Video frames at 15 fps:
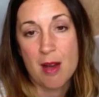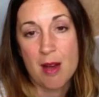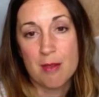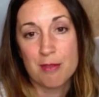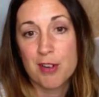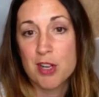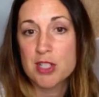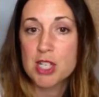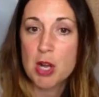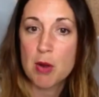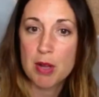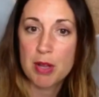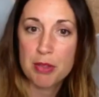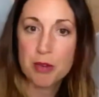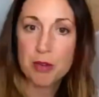First
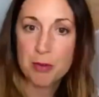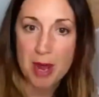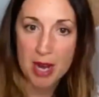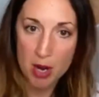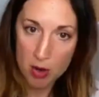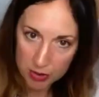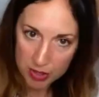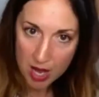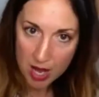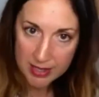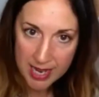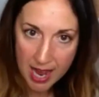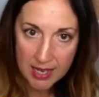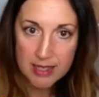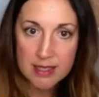going through my own
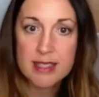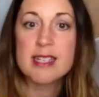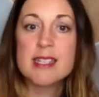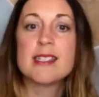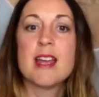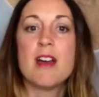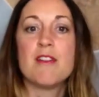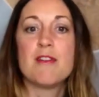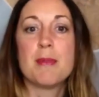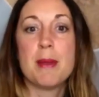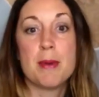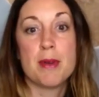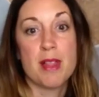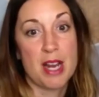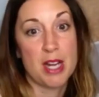contact list of
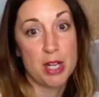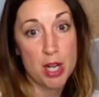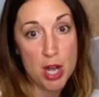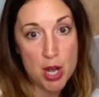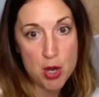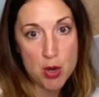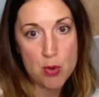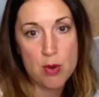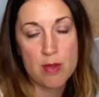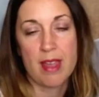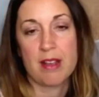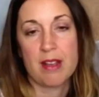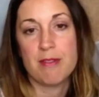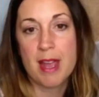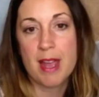people I know,
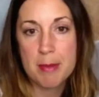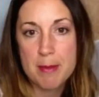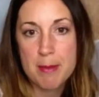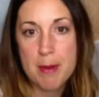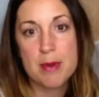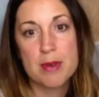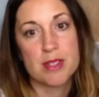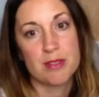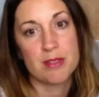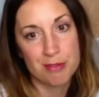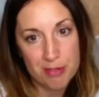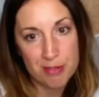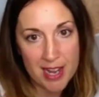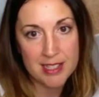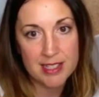like family members and
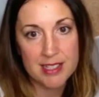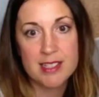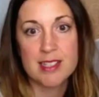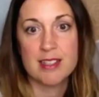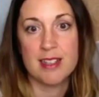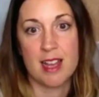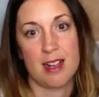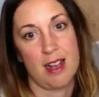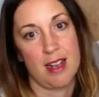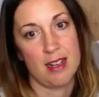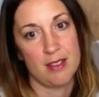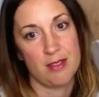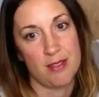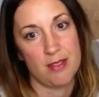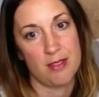friends and that
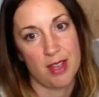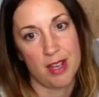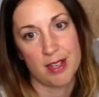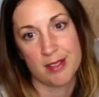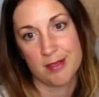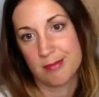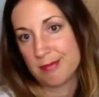kind of thing.